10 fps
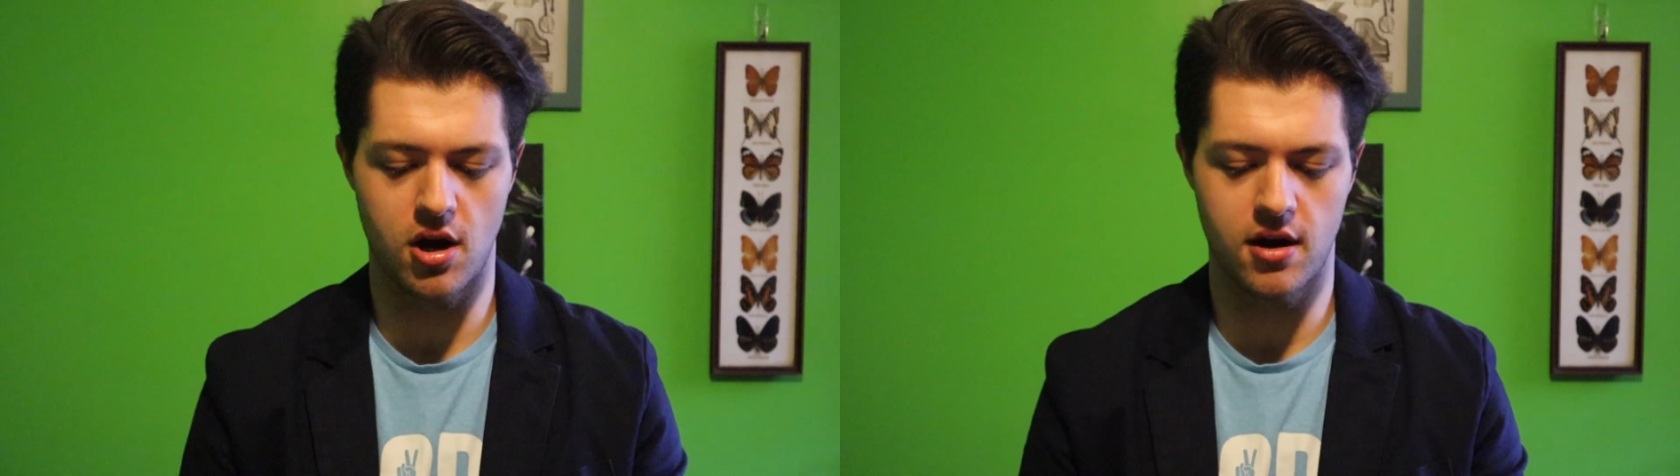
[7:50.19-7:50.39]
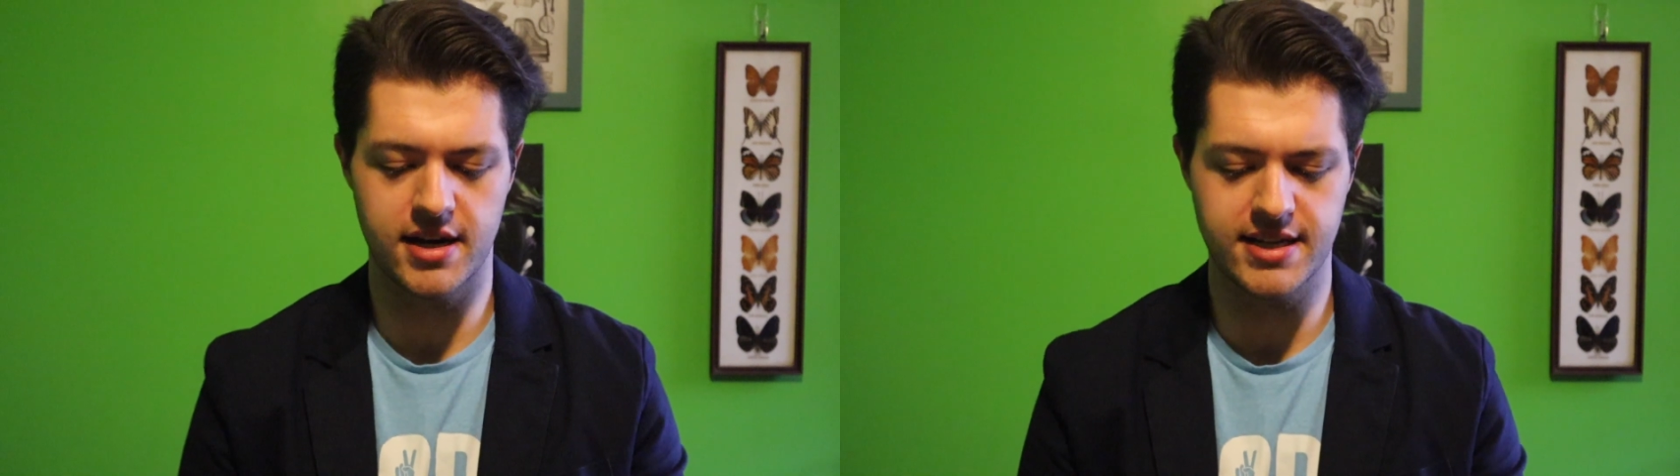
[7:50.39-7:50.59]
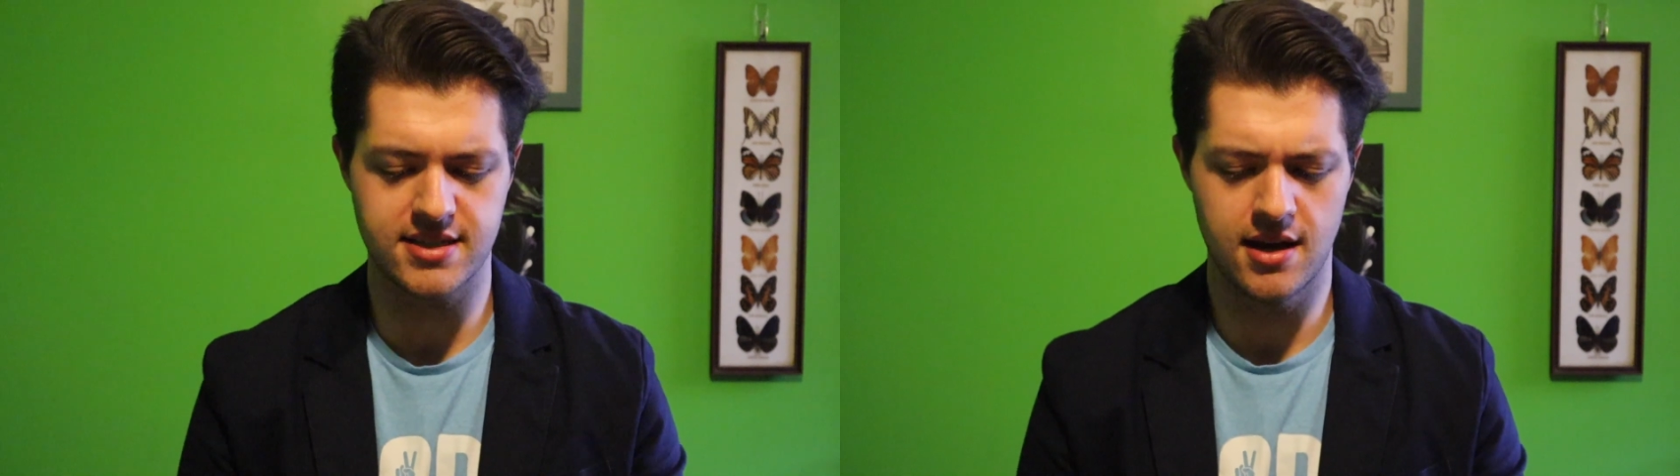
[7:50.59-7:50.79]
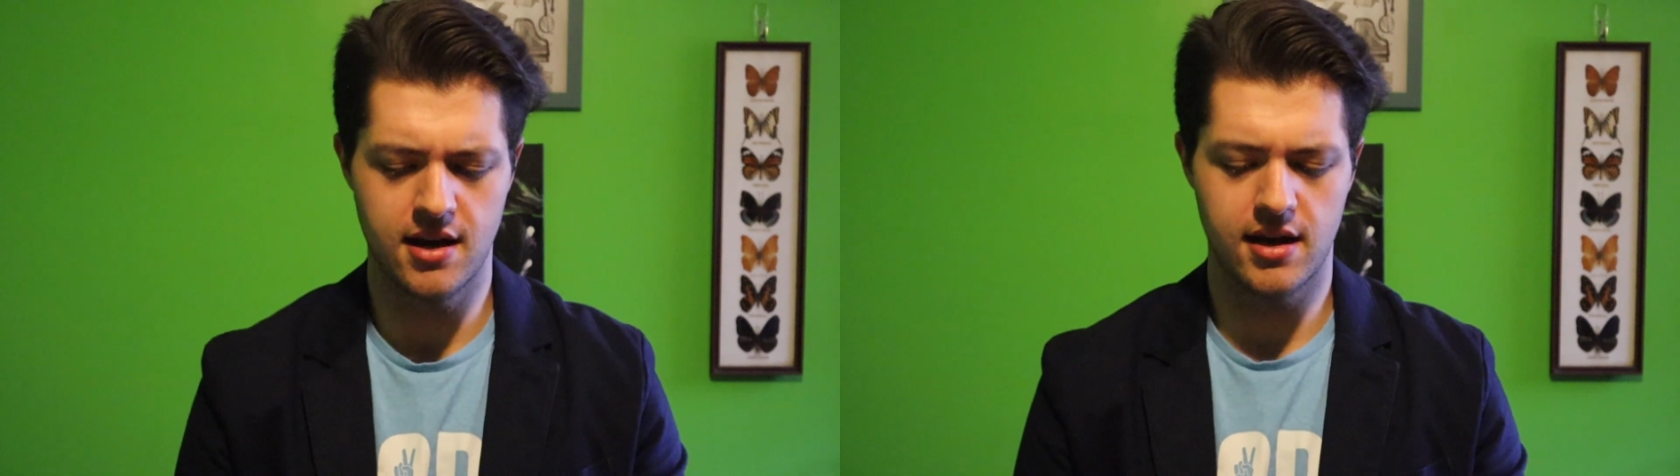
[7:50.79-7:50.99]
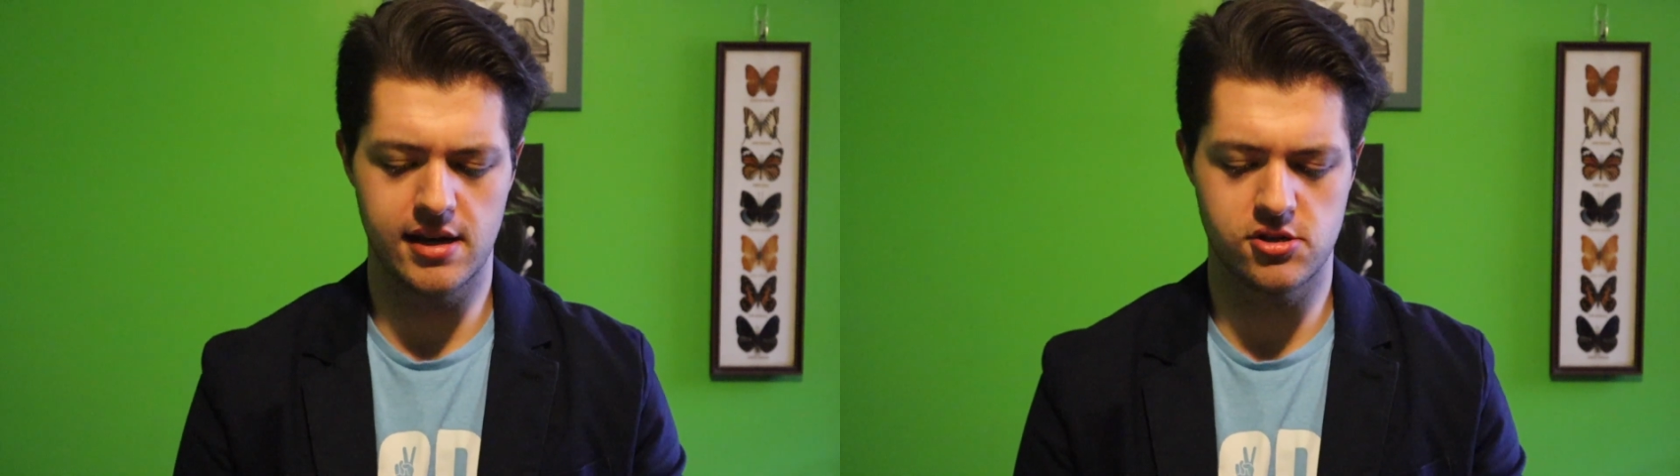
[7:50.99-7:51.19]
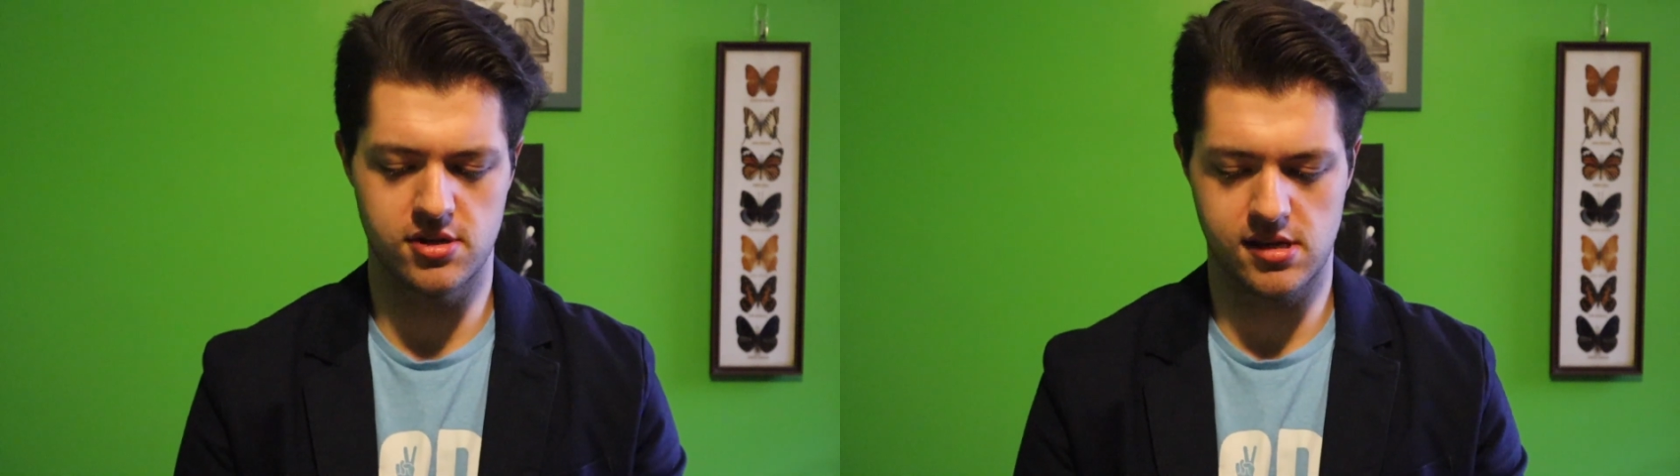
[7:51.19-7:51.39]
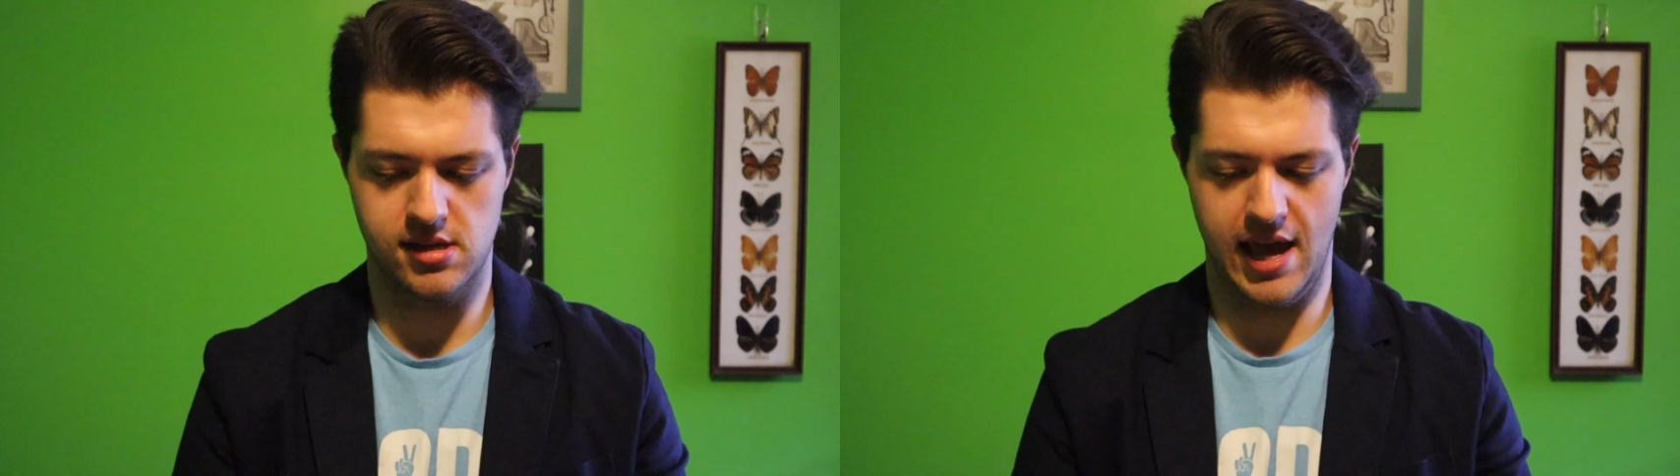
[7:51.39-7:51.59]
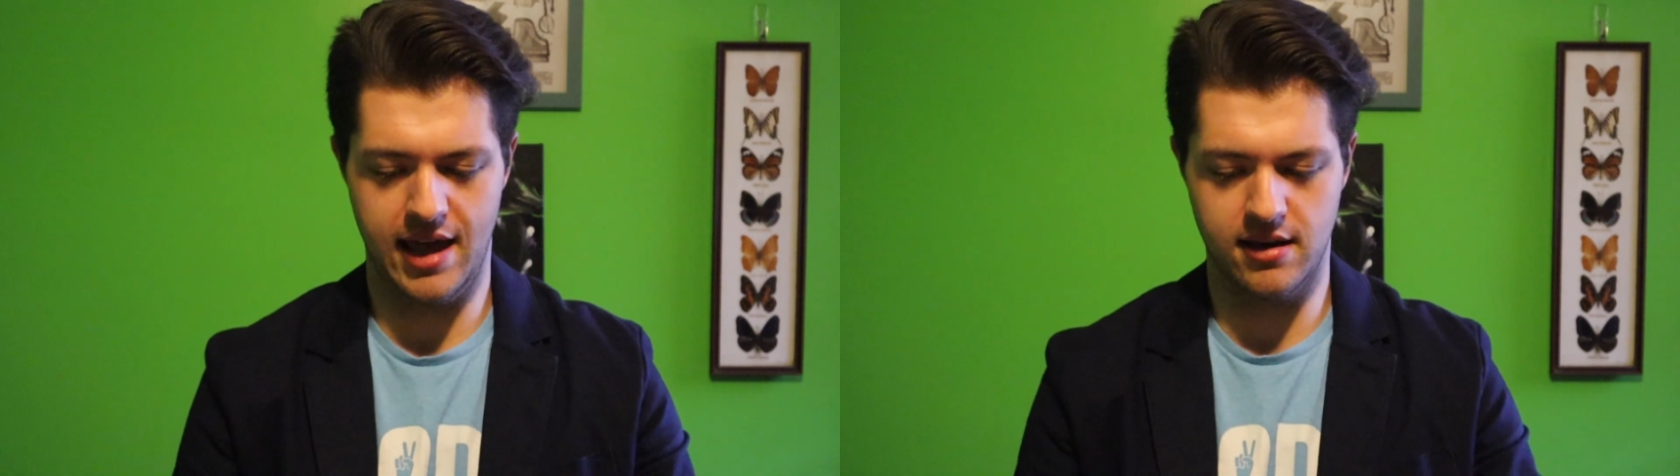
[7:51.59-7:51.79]
on it. It's
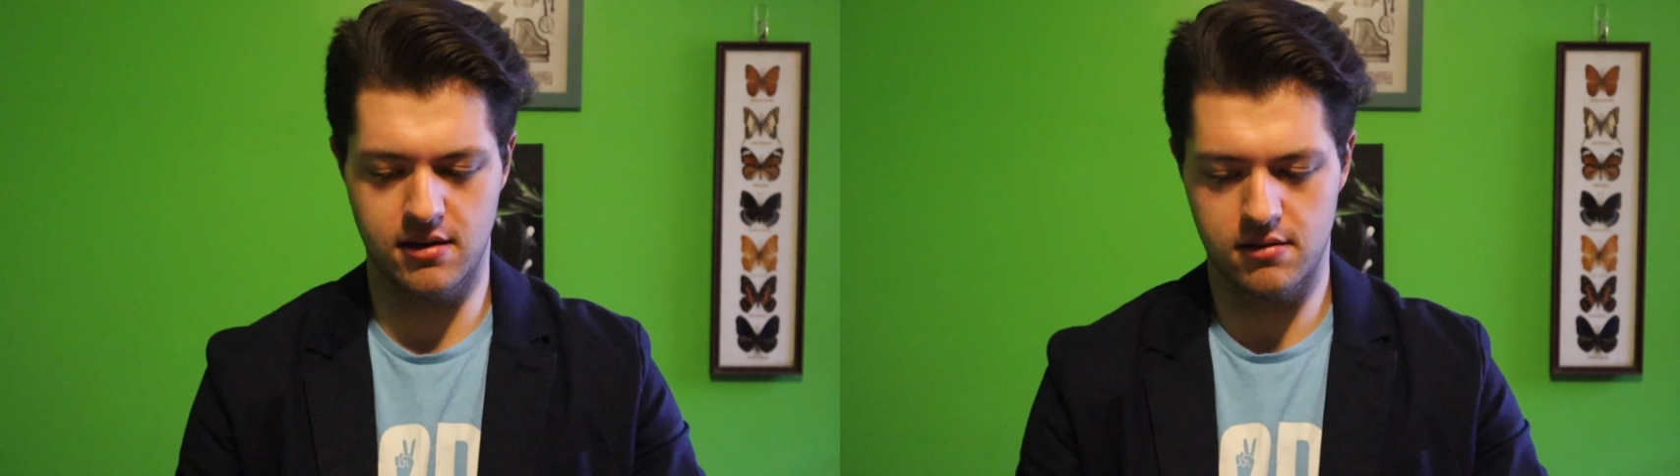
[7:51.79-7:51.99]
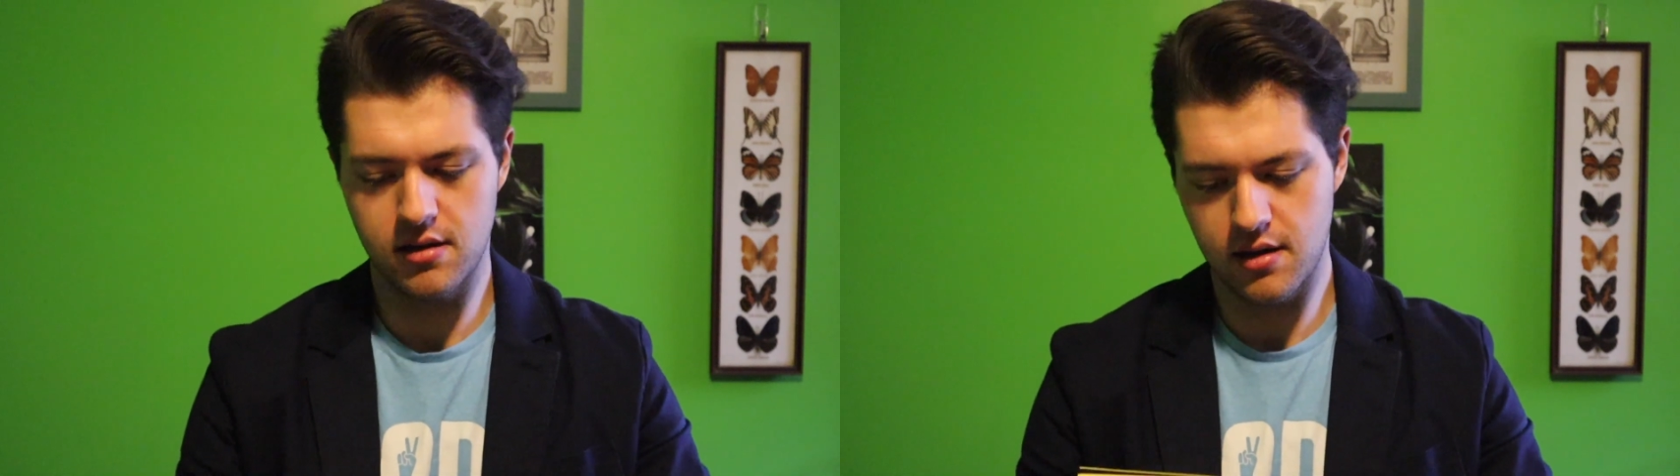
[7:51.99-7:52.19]
just, and